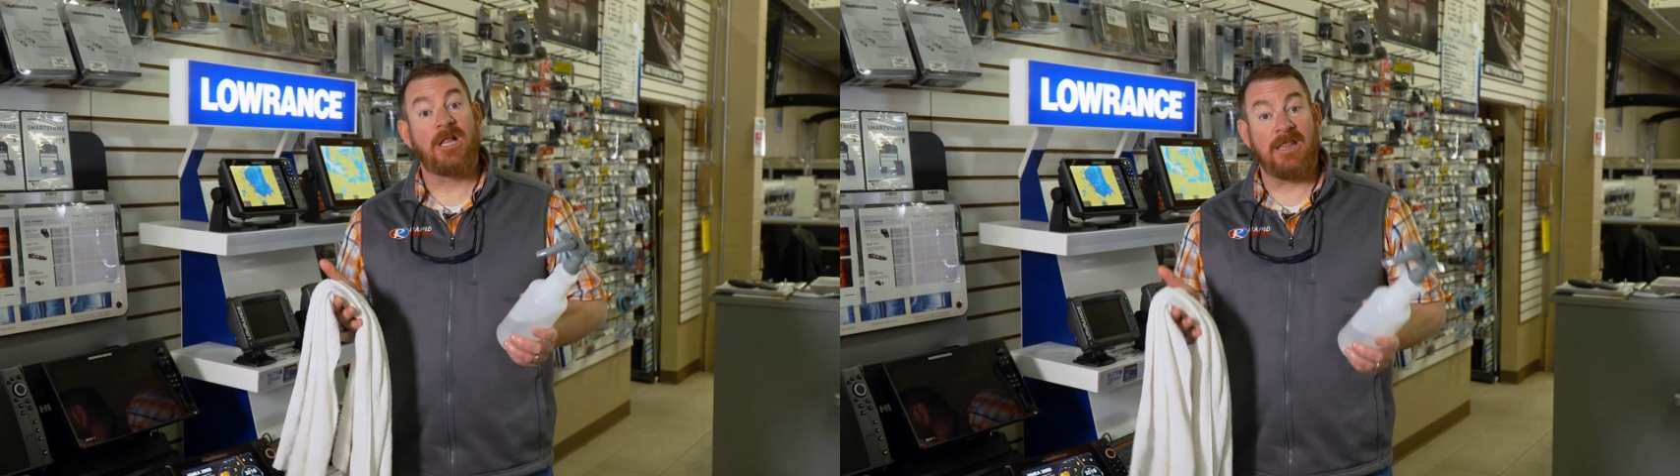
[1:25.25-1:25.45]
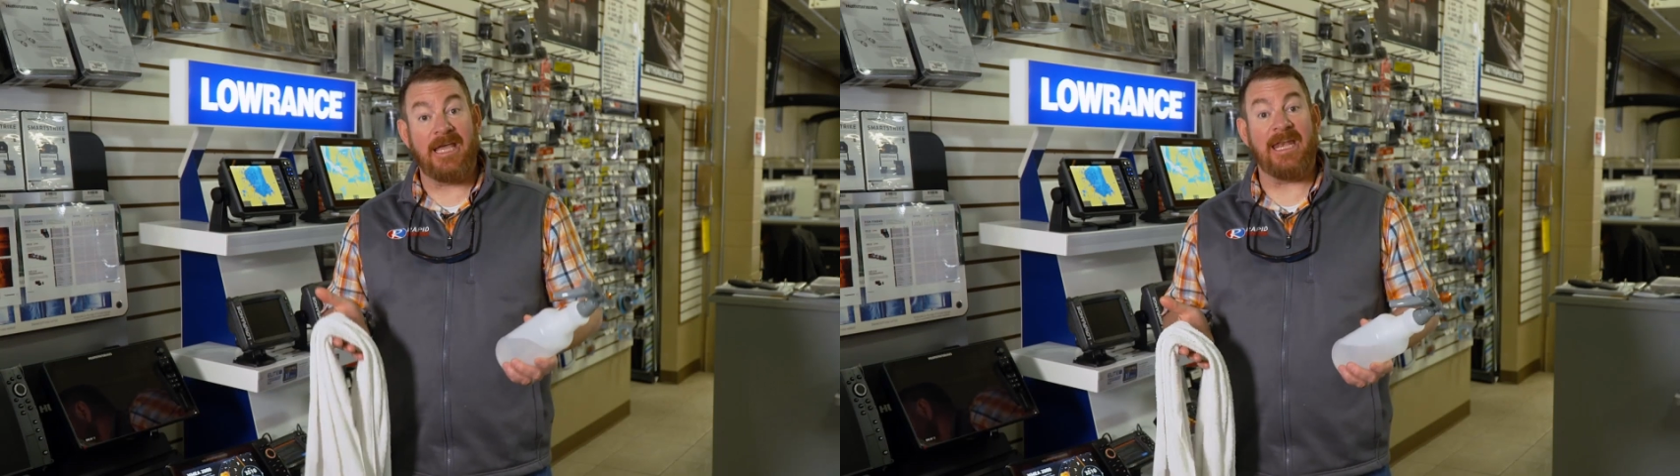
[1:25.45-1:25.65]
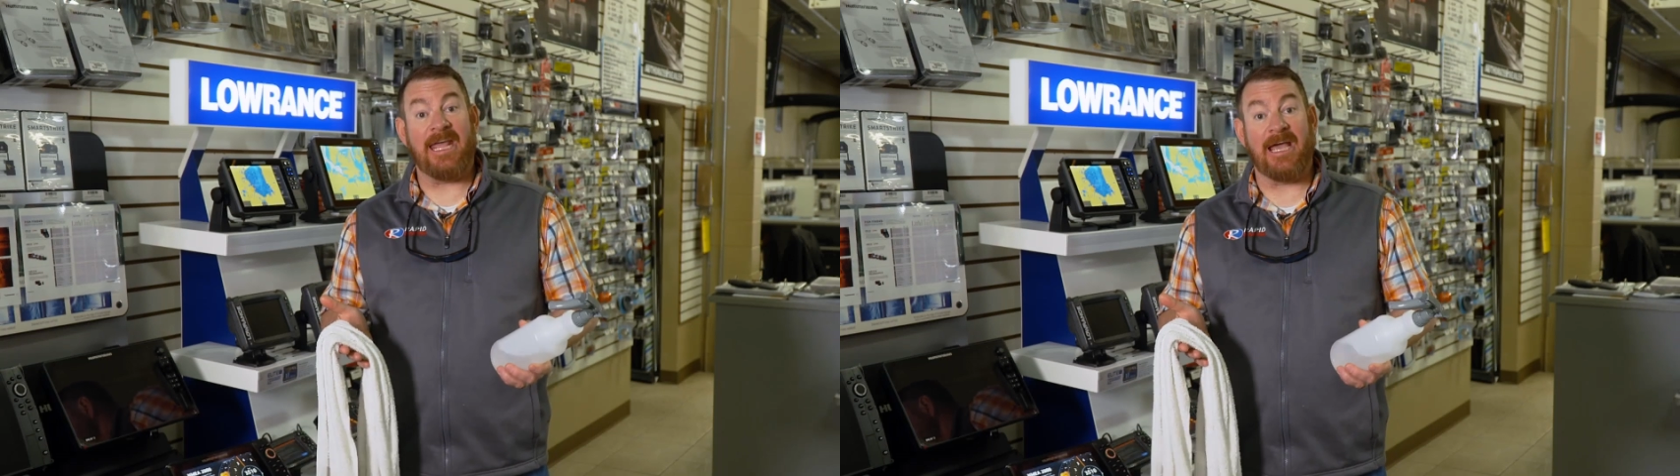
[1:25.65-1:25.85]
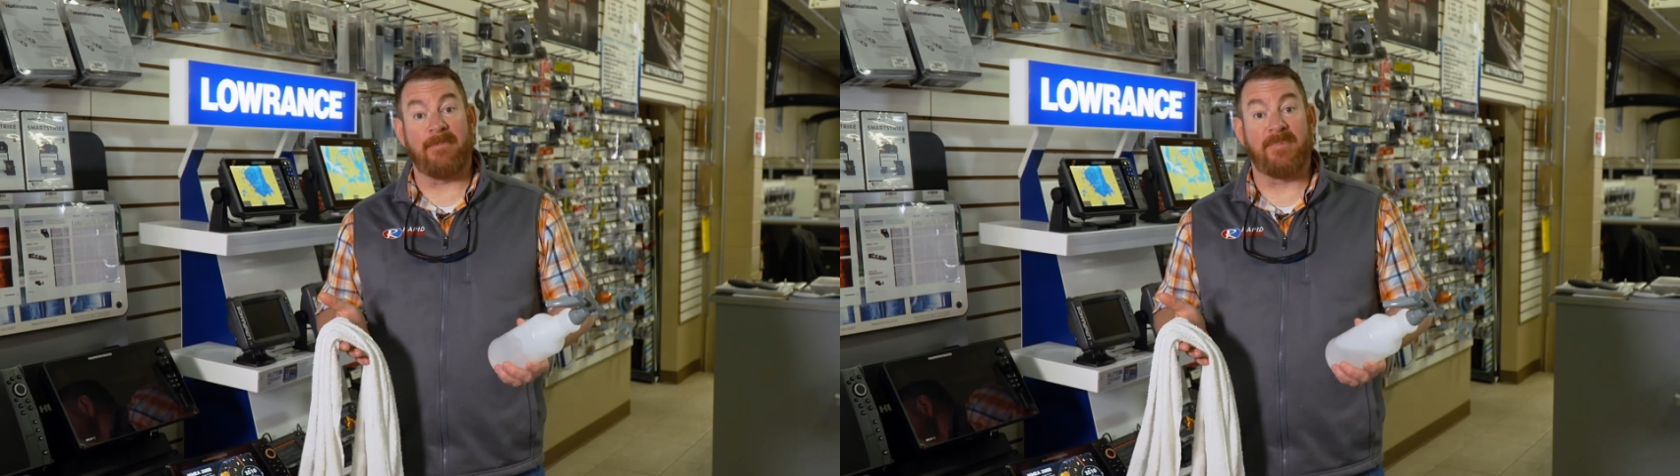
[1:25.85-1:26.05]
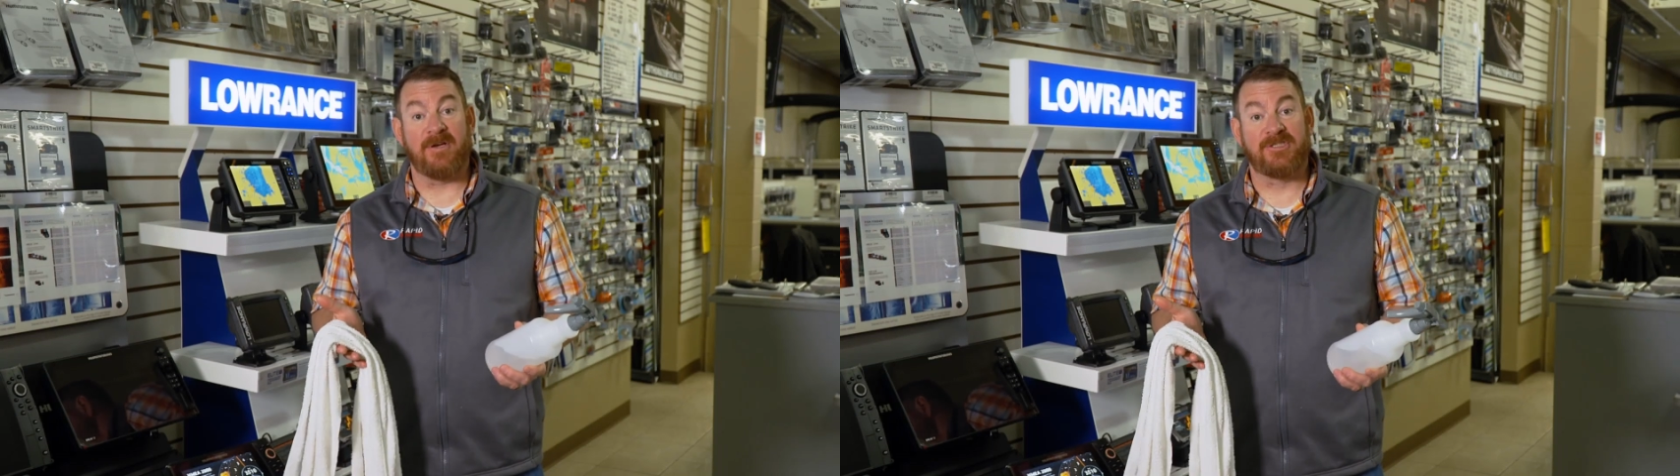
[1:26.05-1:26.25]
cleaning
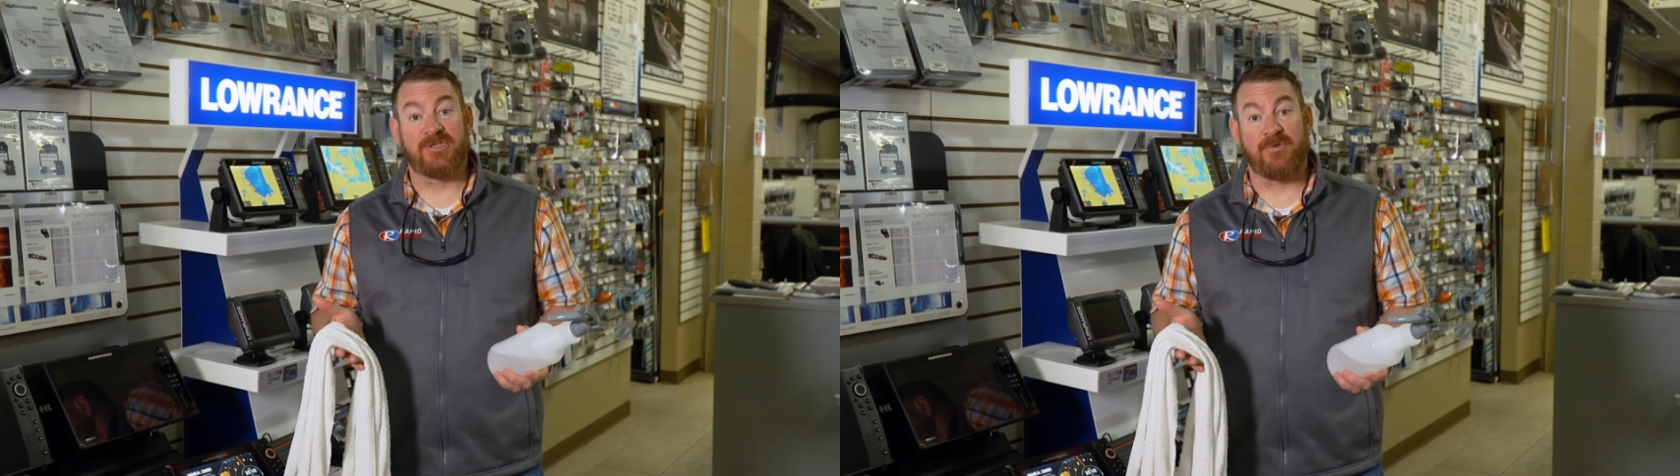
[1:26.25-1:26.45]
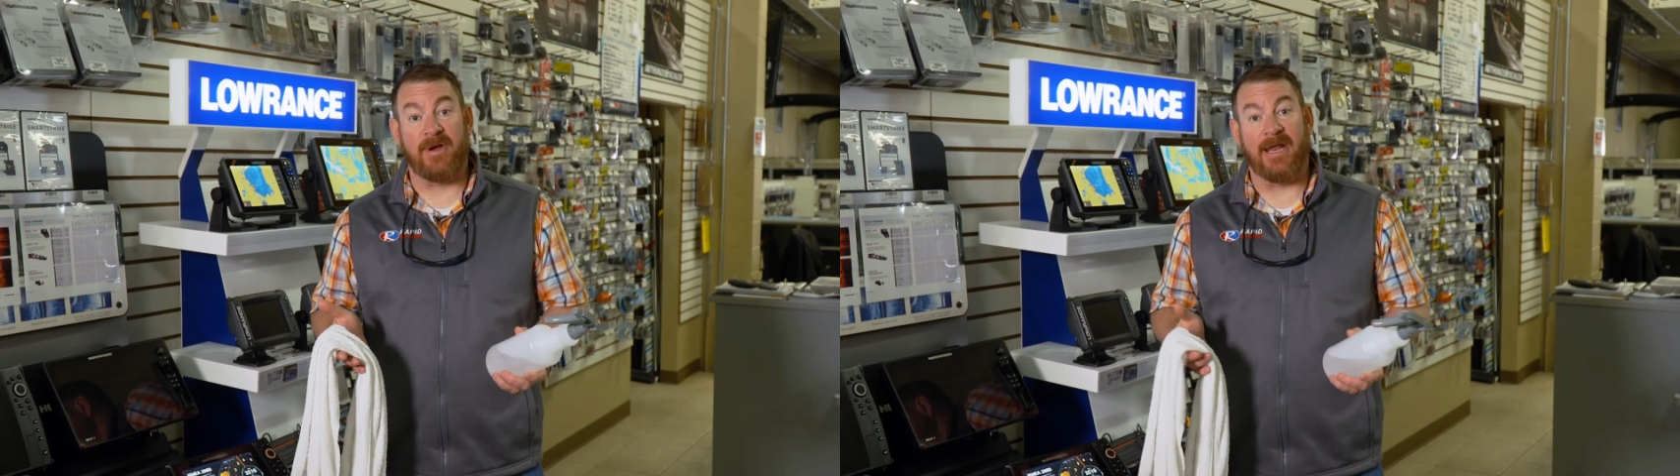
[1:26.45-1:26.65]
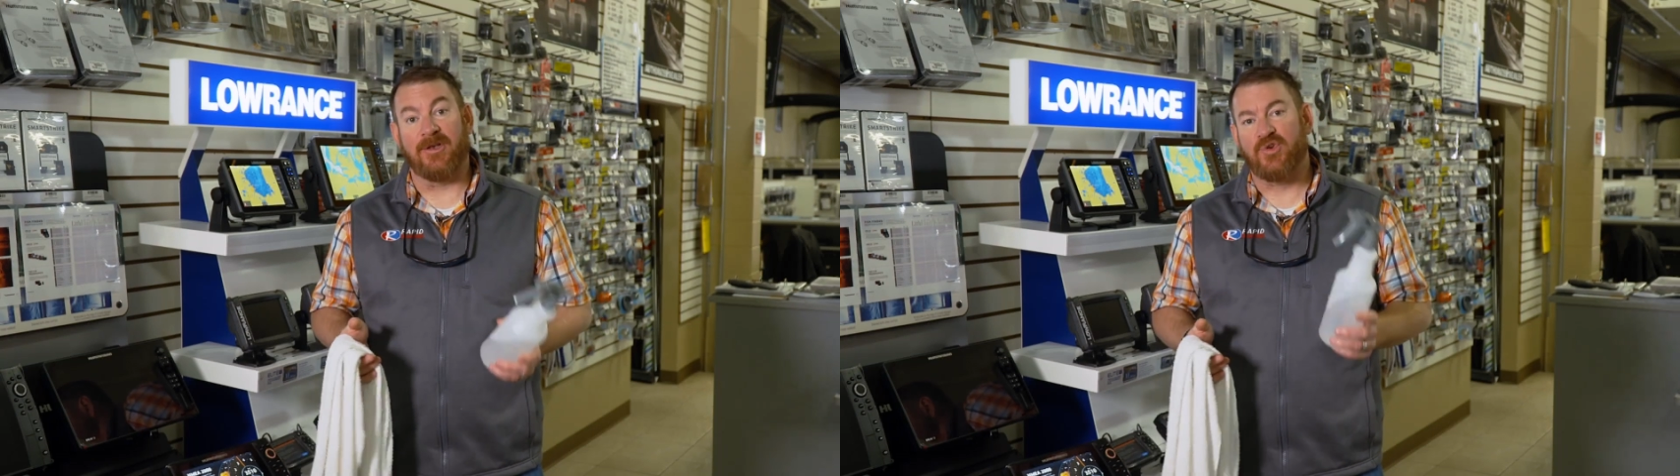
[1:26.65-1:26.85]
up your screen.